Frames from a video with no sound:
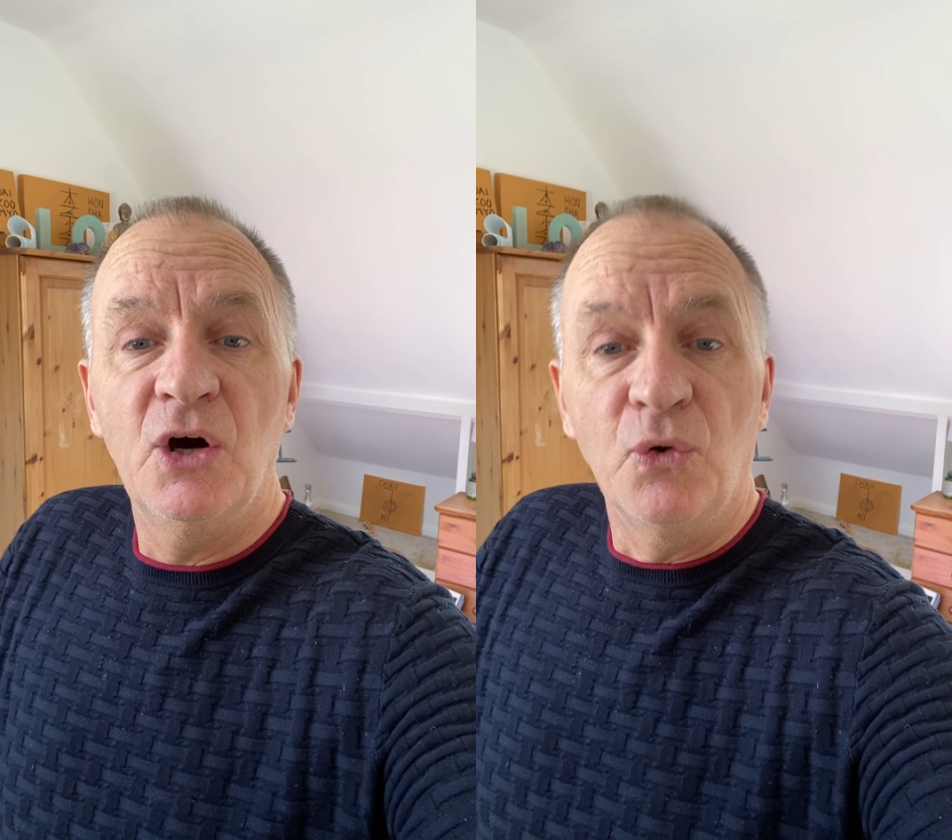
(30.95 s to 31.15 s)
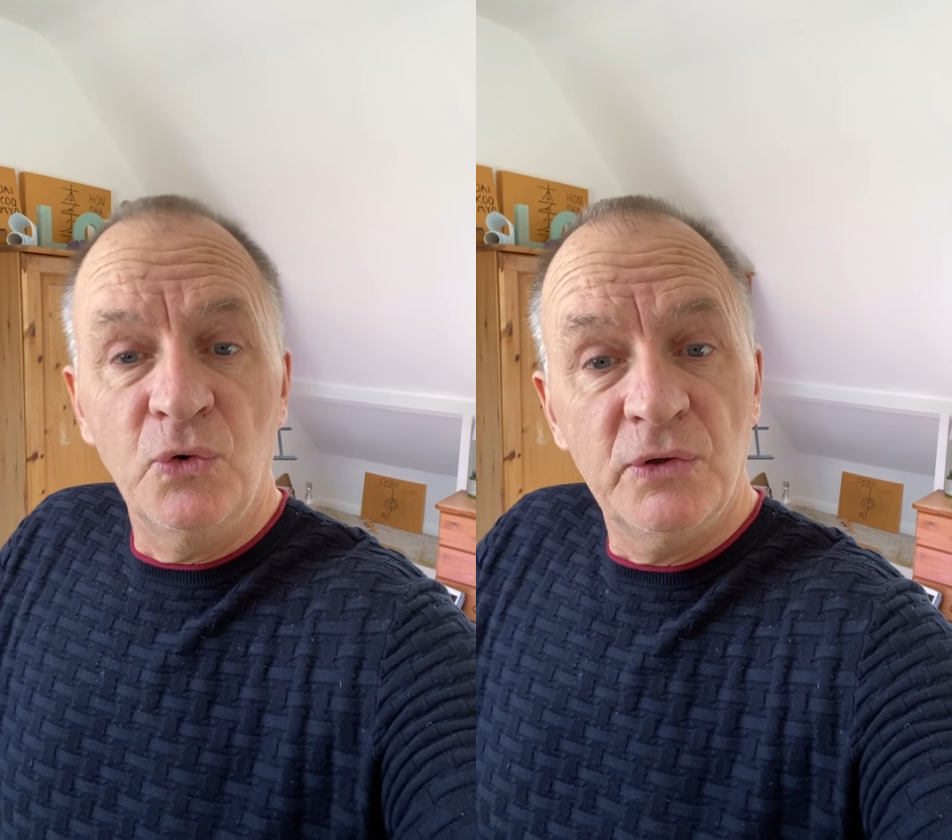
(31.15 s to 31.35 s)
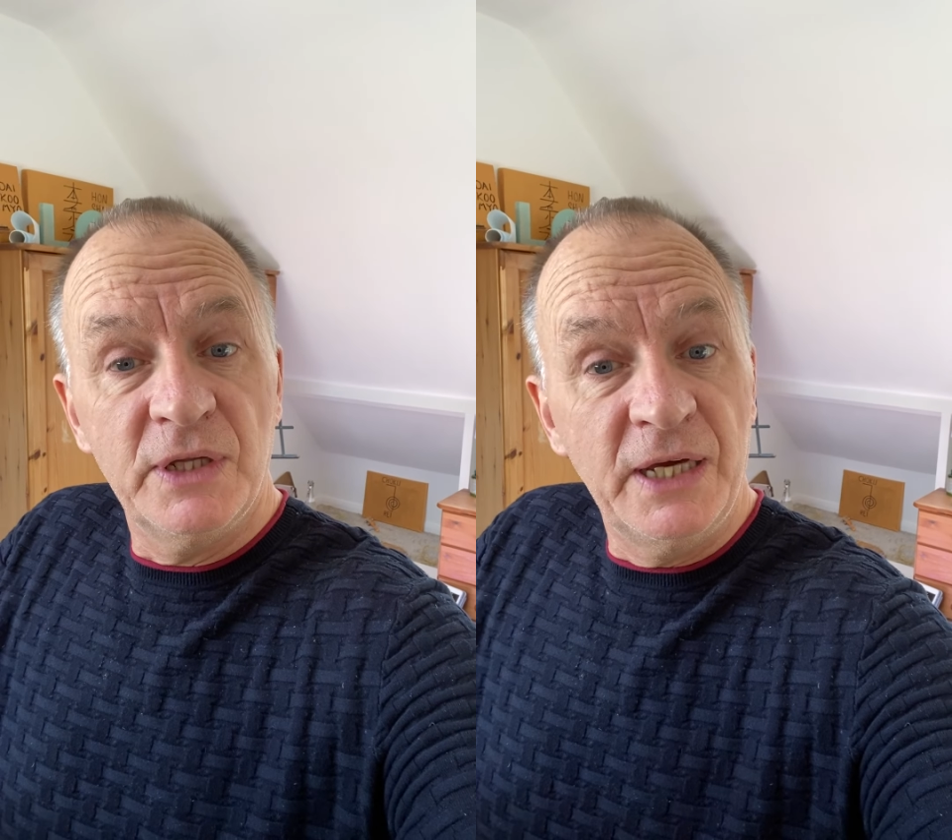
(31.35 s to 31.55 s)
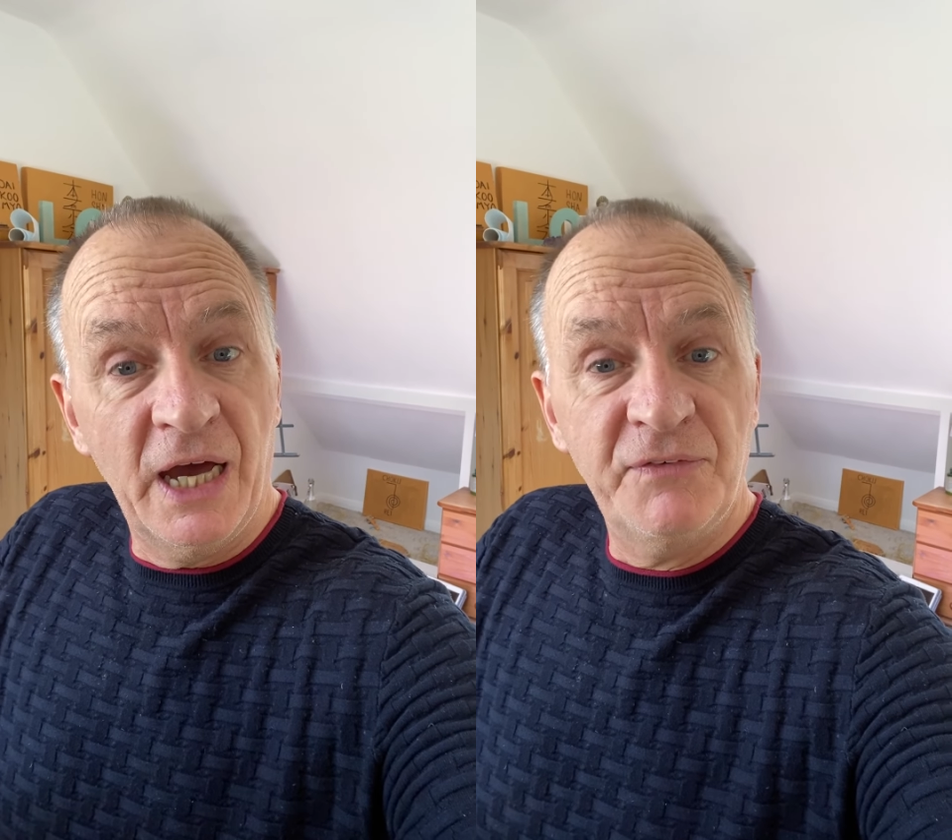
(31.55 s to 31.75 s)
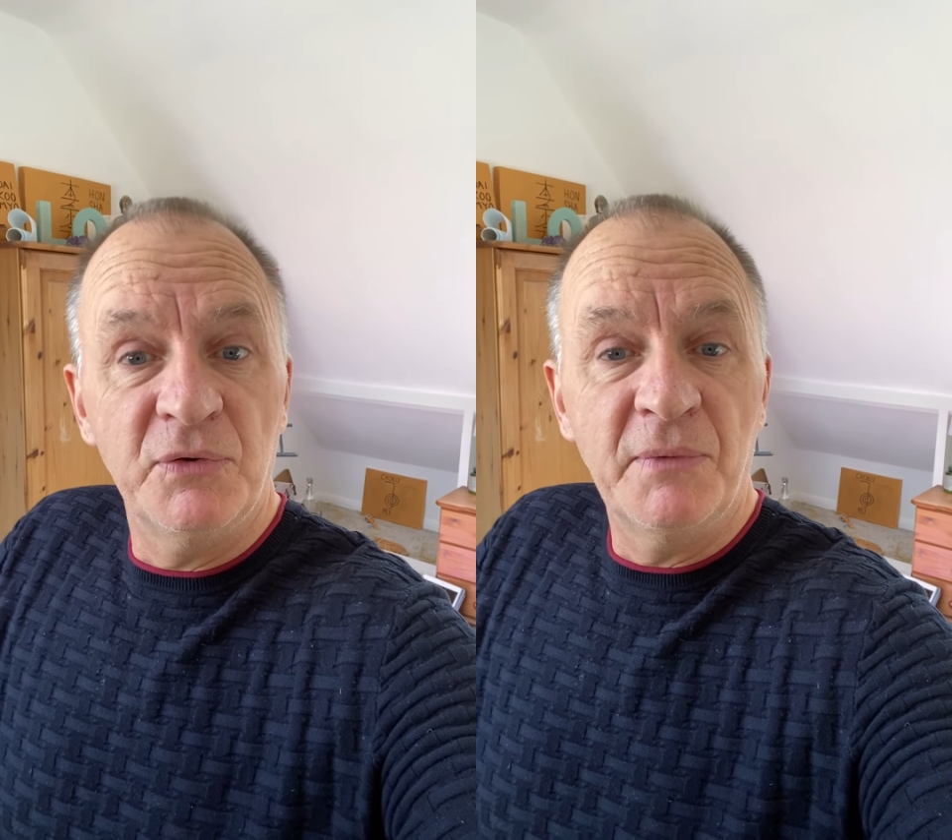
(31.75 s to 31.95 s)
All the
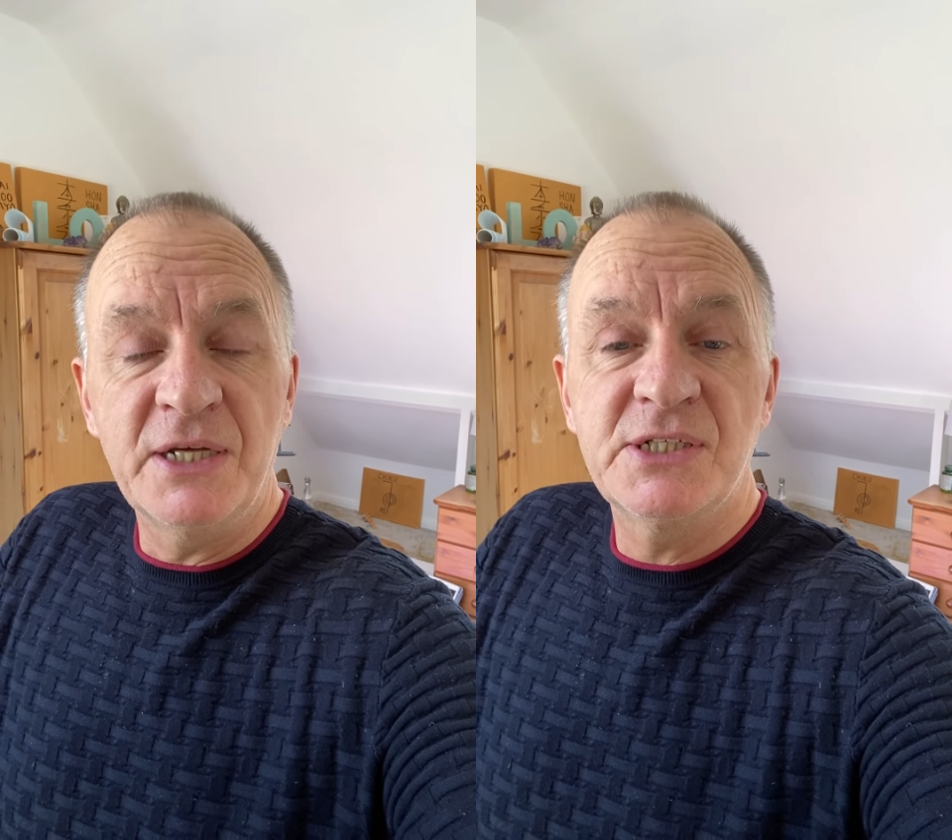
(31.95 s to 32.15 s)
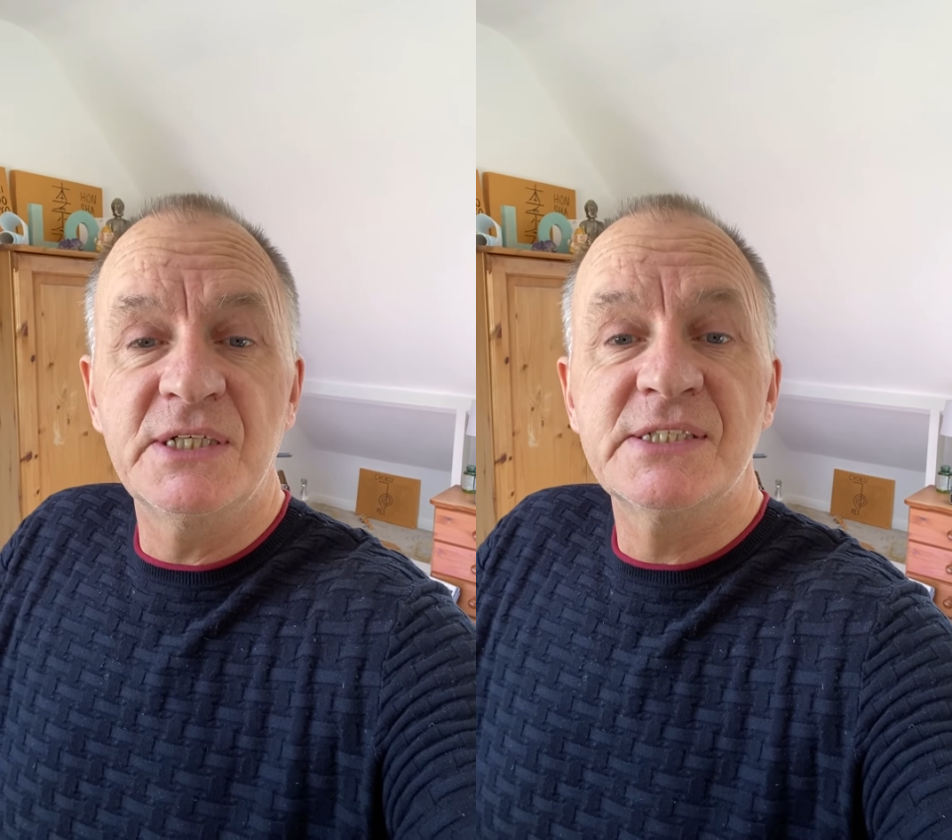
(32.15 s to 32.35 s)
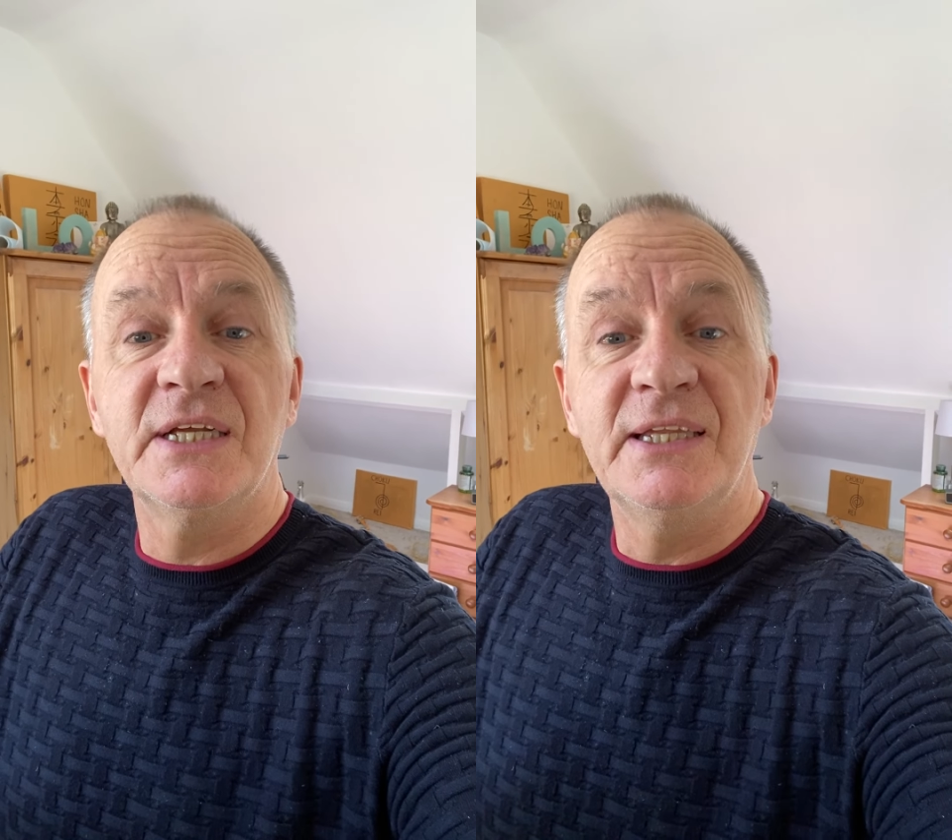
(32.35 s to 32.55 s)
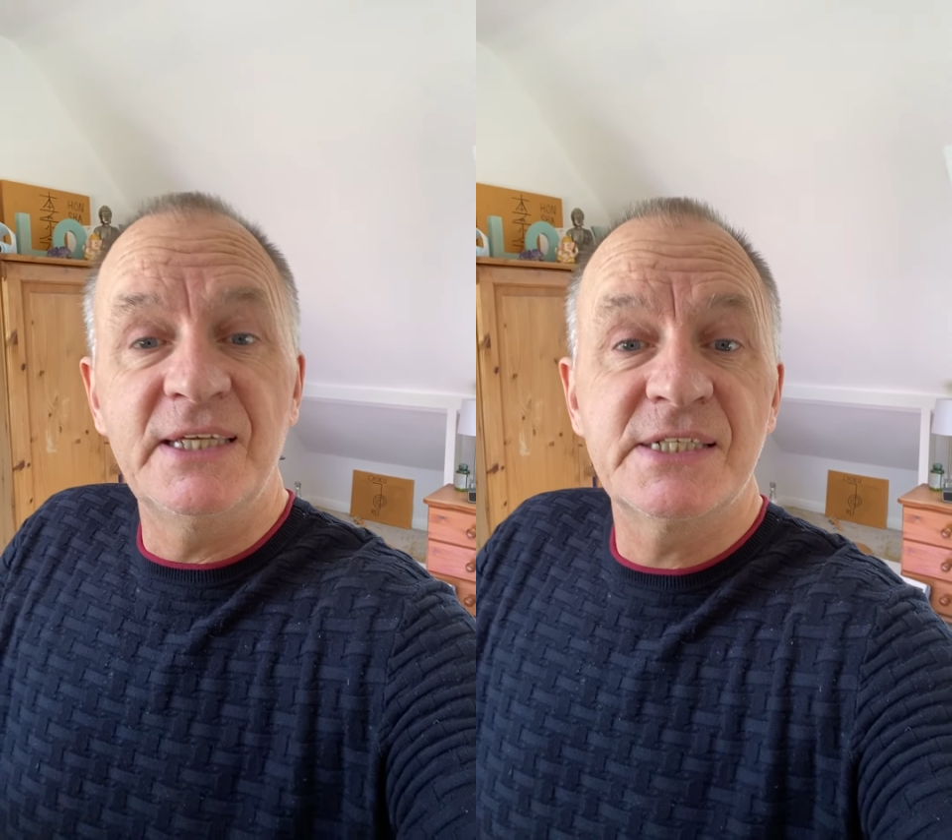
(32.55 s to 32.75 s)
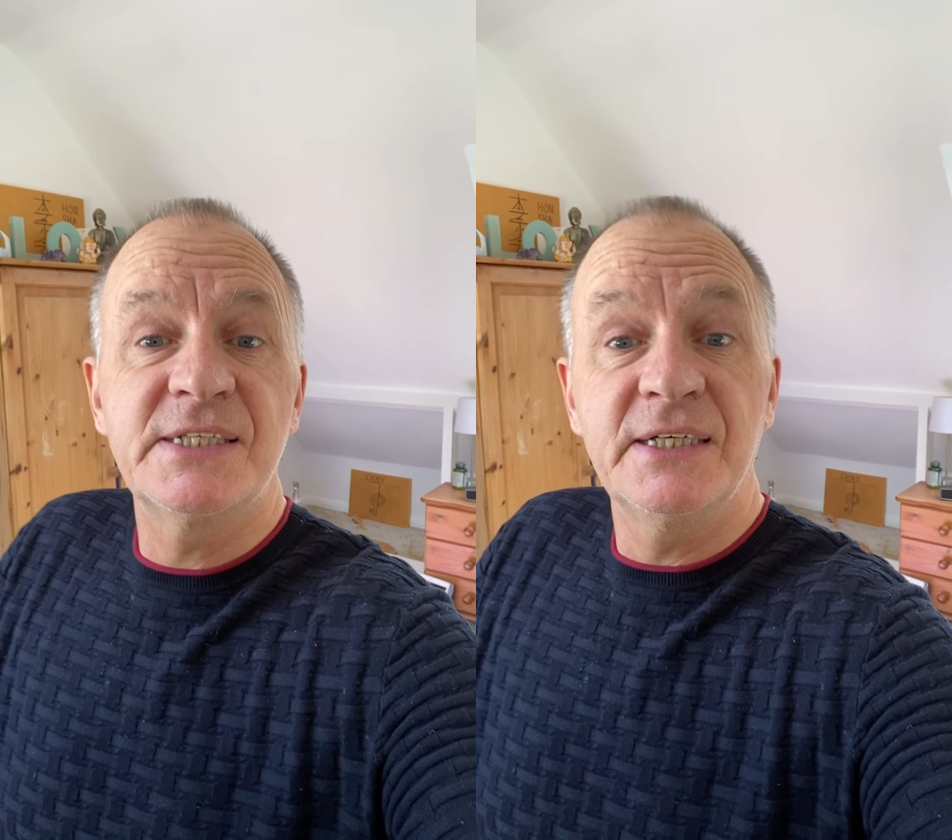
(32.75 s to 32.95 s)
affirmations are
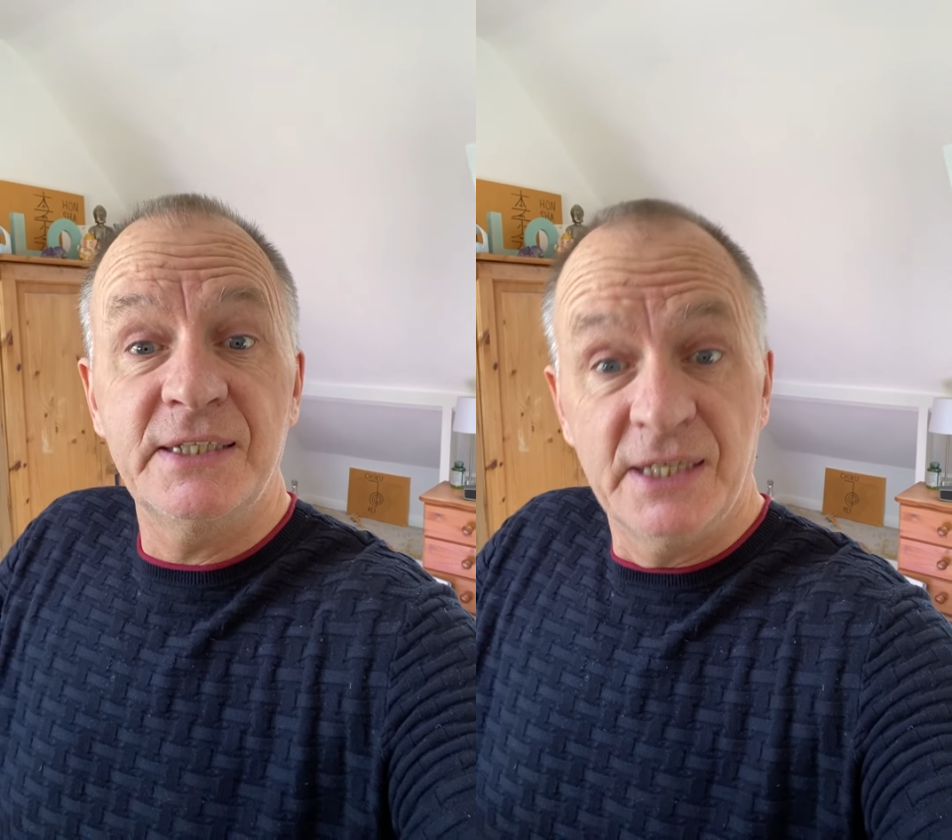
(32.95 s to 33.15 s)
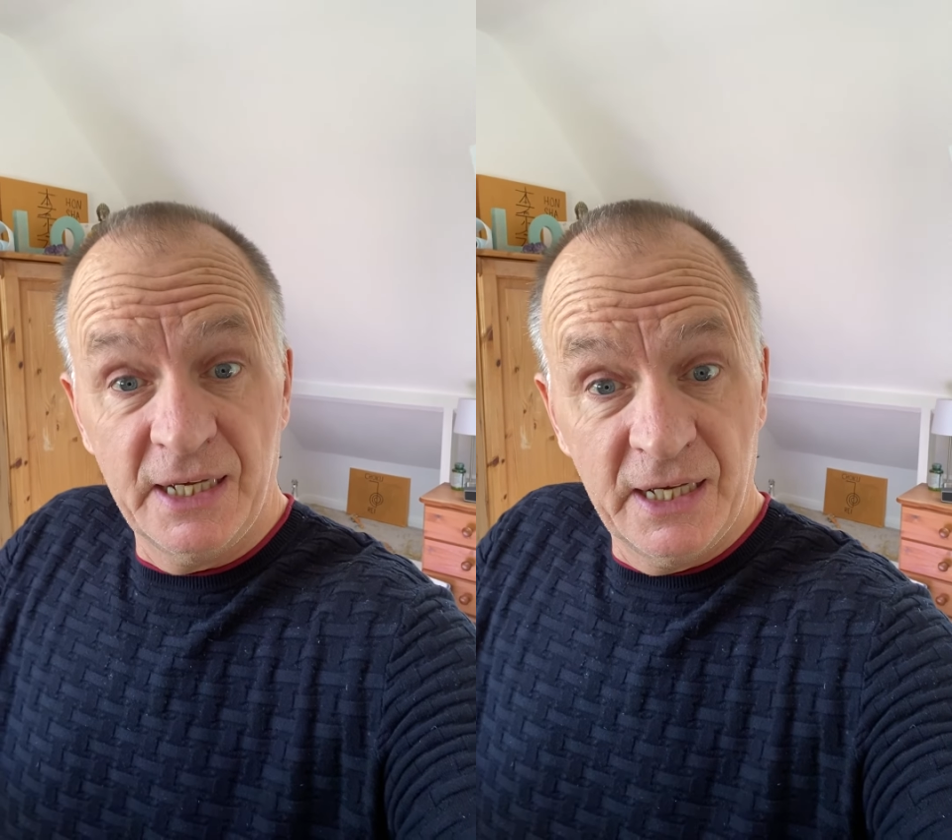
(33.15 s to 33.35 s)
listed